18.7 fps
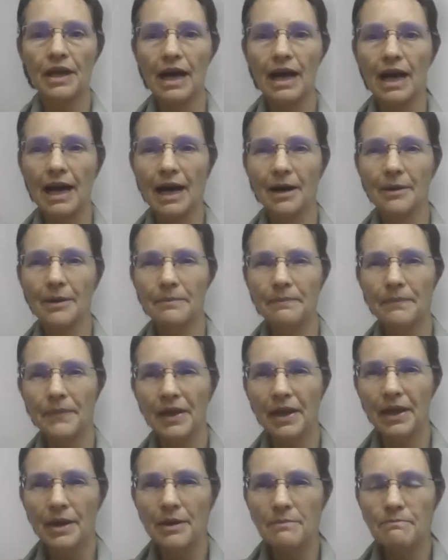um,
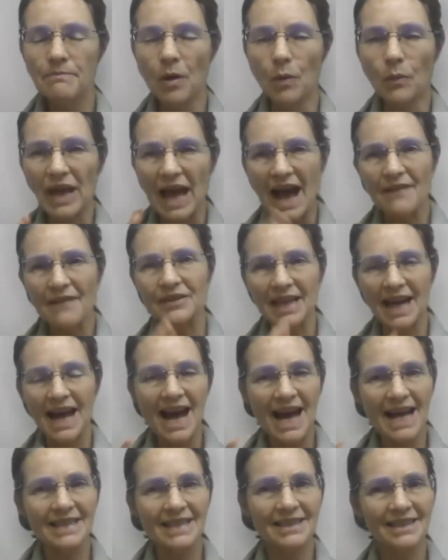but we haven't
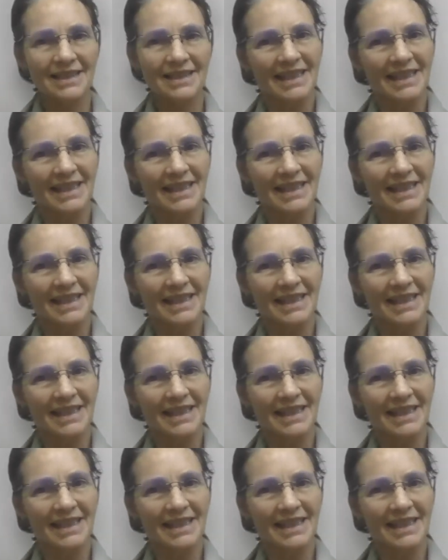had